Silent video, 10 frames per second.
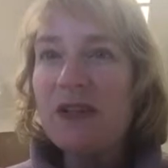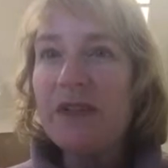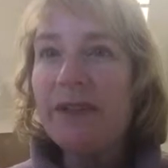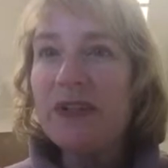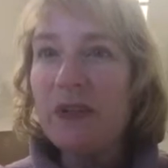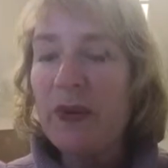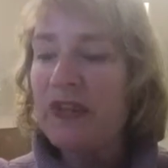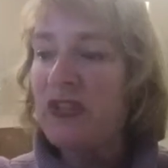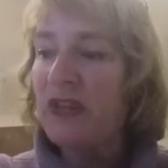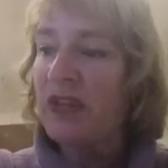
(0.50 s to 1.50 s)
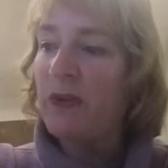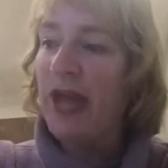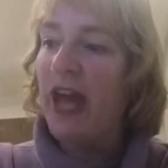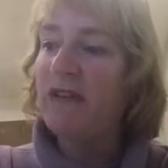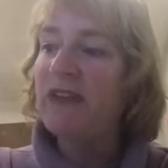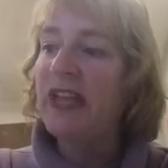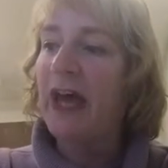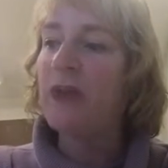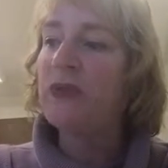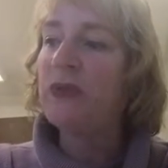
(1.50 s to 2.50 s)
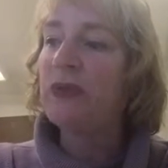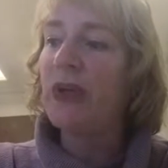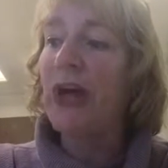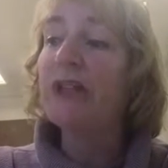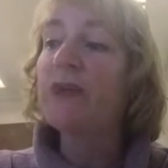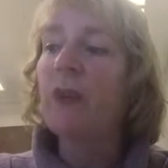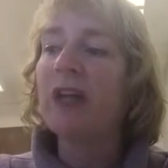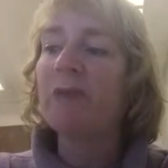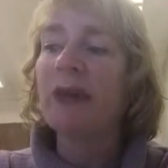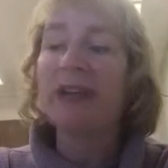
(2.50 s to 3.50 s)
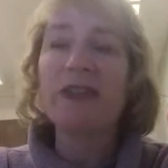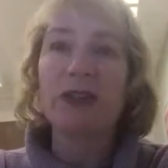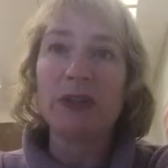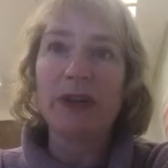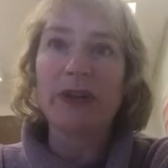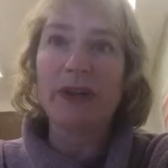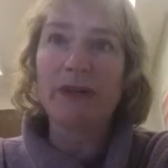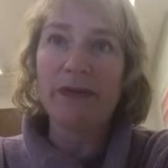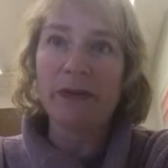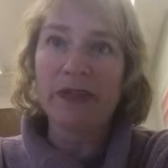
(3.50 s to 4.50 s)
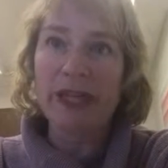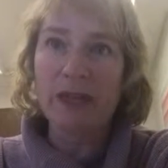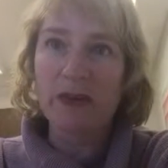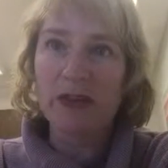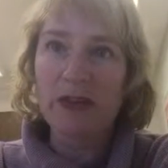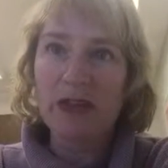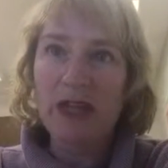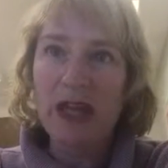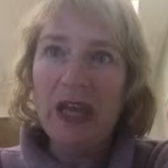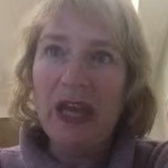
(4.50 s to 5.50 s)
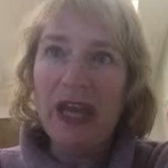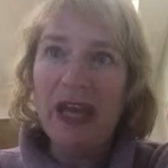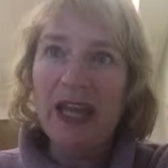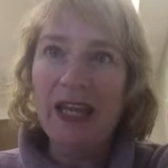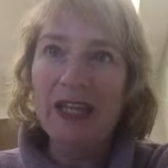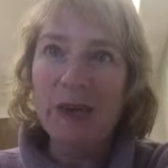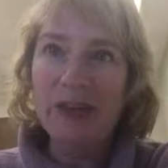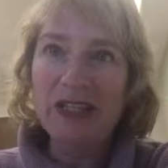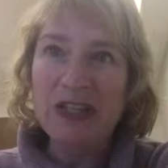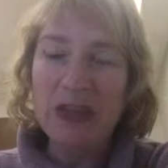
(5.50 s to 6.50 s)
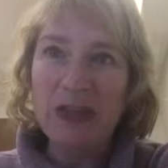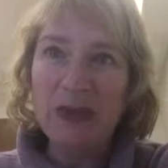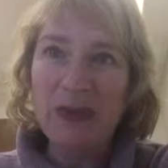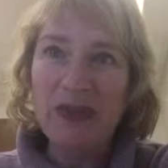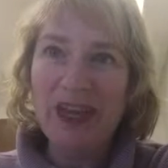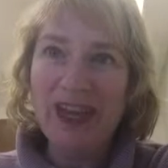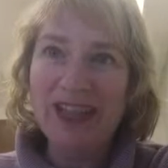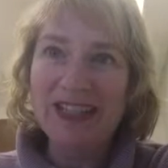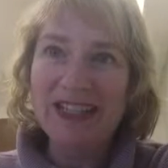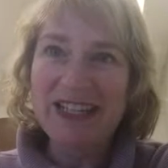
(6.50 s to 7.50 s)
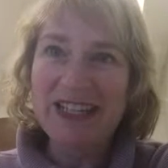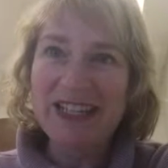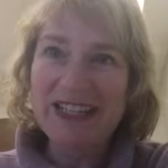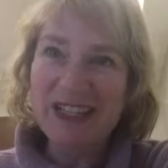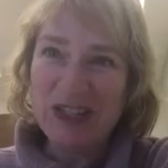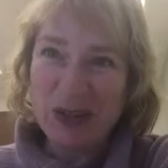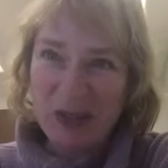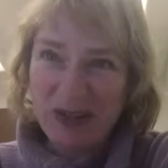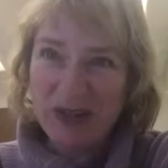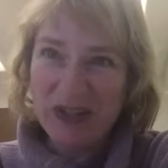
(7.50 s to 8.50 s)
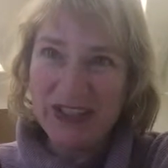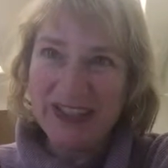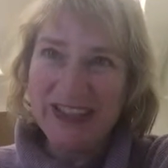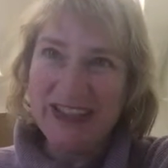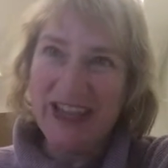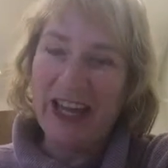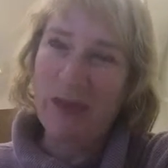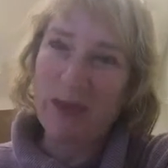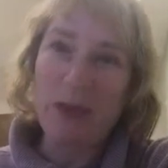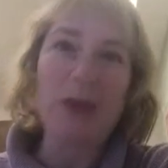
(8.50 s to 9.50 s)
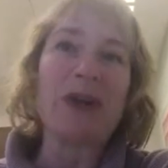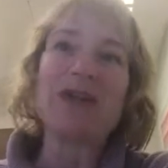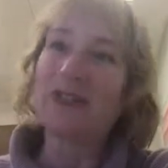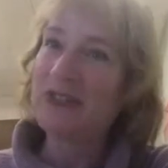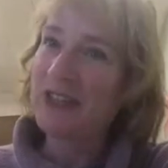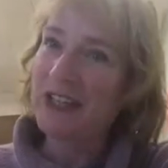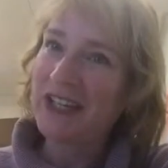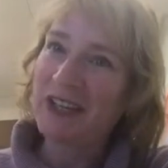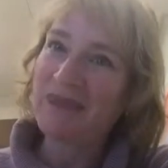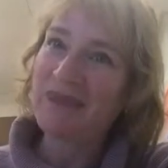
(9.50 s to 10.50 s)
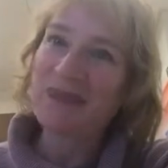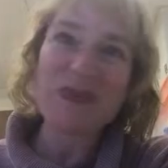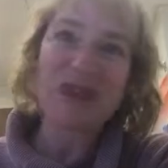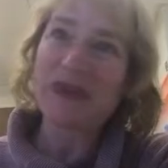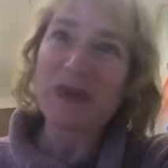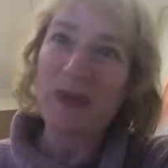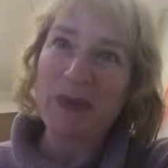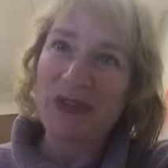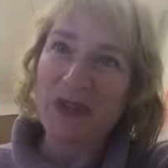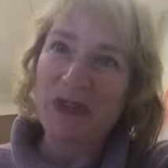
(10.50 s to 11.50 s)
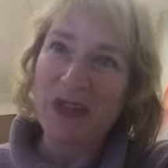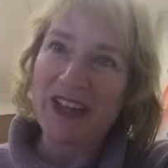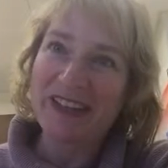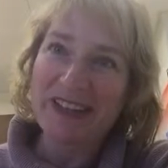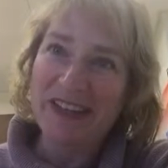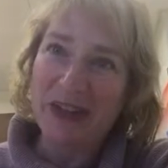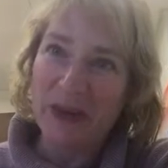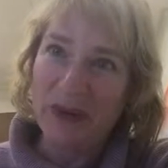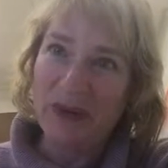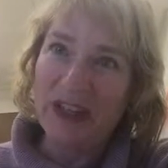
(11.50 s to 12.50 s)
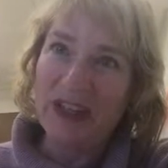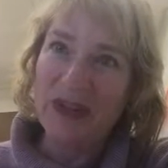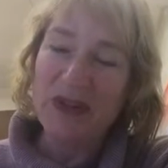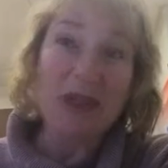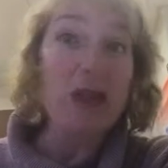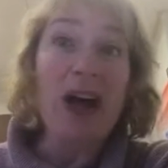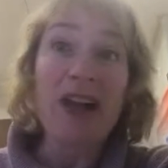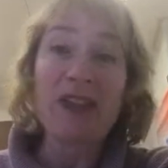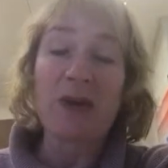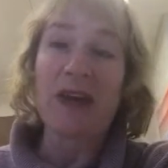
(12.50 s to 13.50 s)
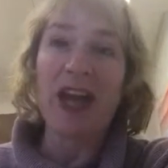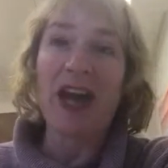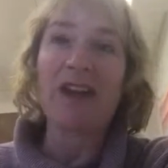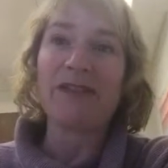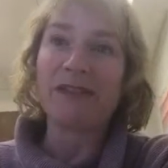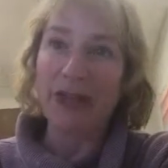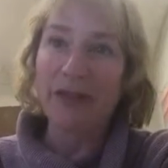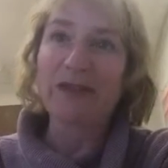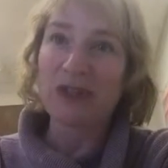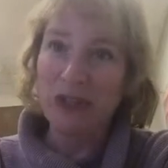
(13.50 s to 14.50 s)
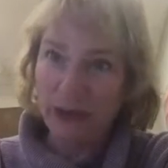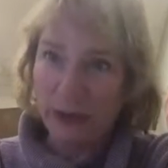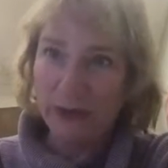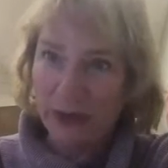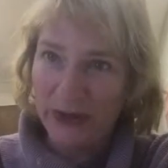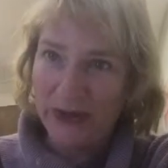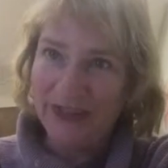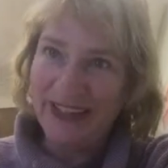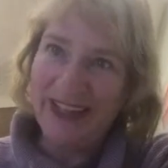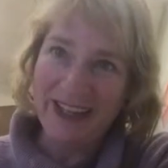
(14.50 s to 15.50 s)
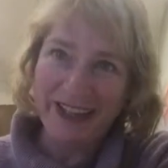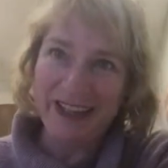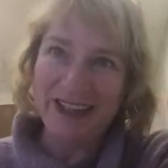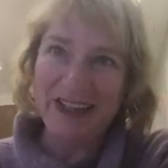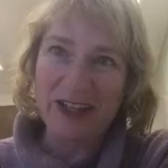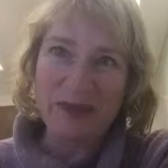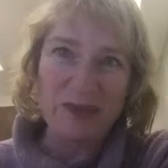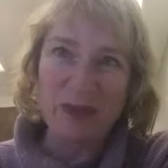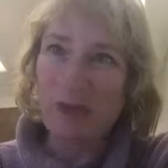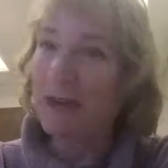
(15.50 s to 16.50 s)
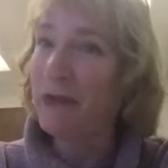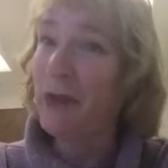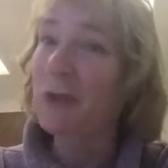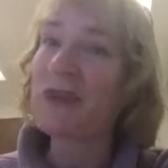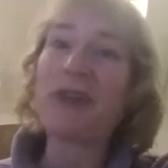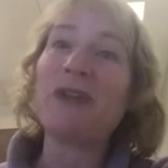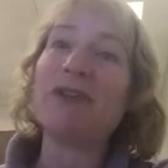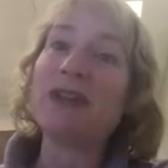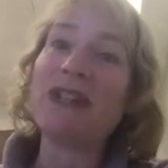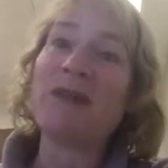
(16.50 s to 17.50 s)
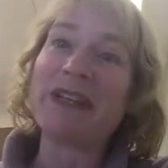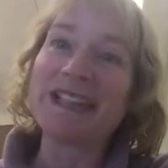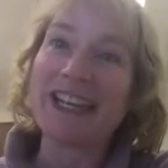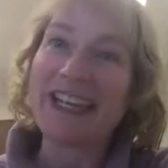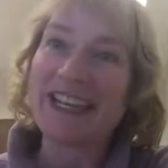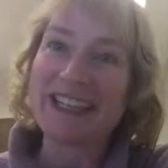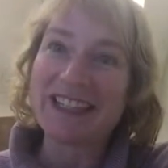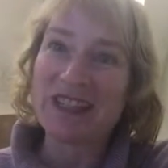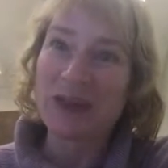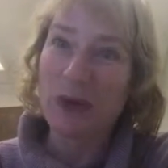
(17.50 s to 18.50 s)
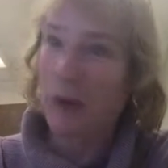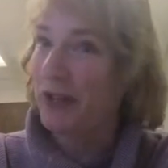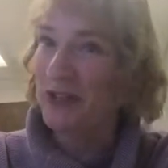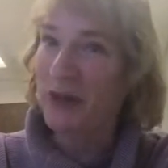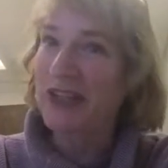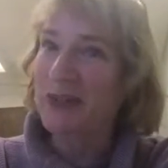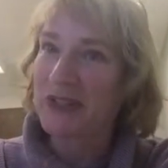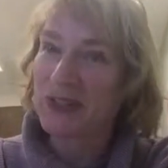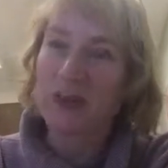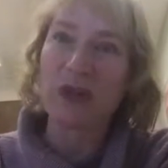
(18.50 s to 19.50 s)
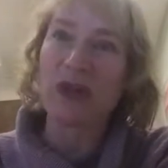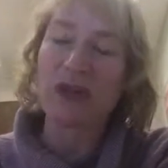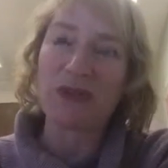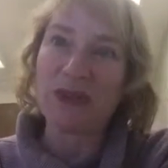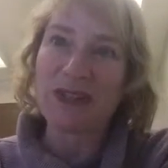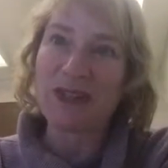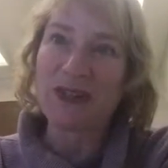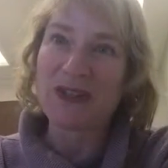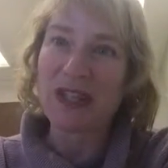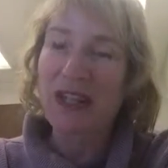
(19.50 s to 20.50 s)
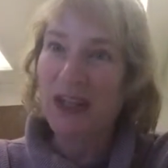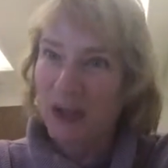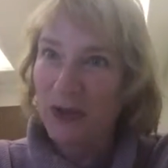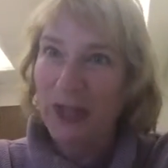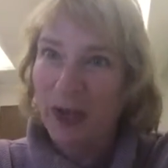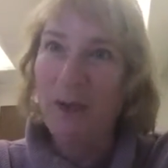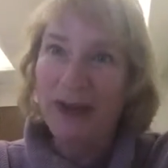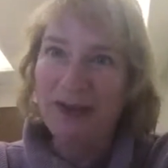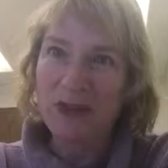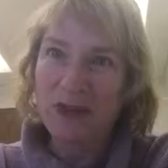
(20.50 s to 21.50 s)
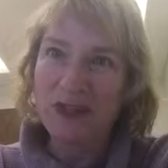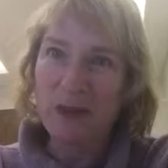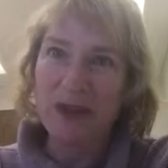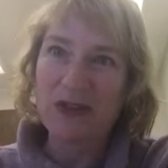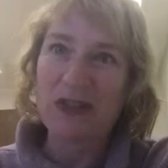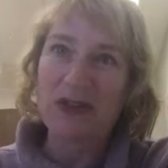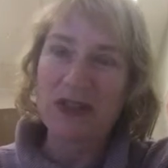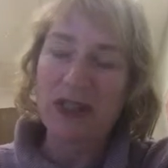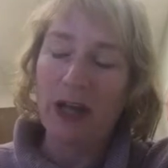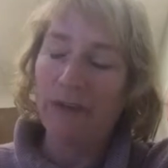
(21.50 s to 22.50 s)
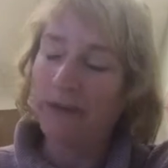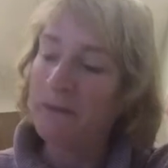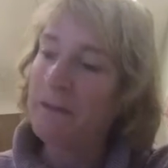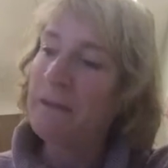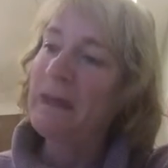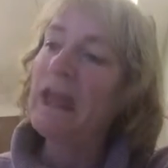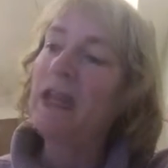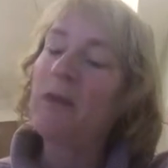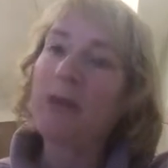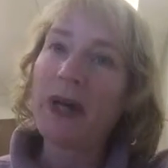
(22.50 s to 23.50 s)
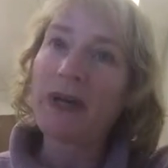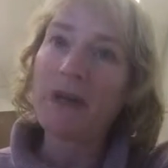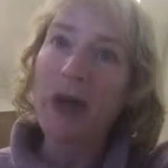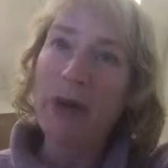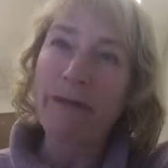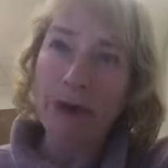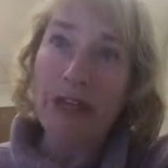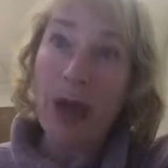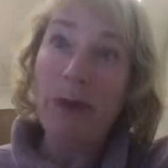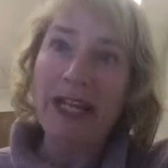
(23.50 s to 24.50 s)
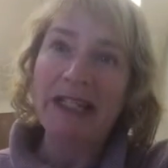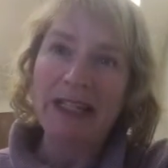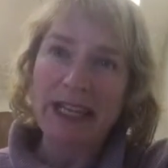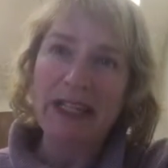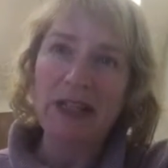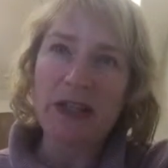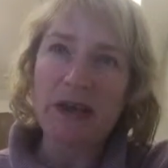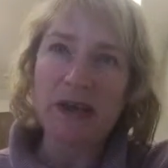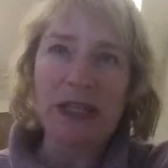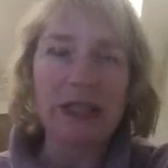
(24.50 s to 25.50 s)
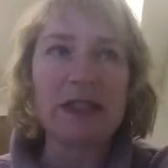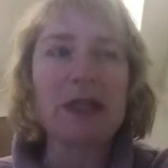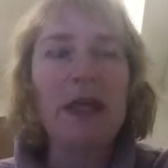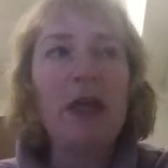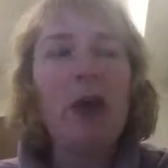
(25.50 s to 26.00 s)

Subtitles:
So the first question that you have is how does one best learn a foreign language? And I want to tell you that this is a question that people are still studying, still doing research on. So there's a lot that we have left to learn. And maybe if you come to the university one day and you go on to graduate school, you do research, you'll help answer this question yourself. But for now, what I can say to you is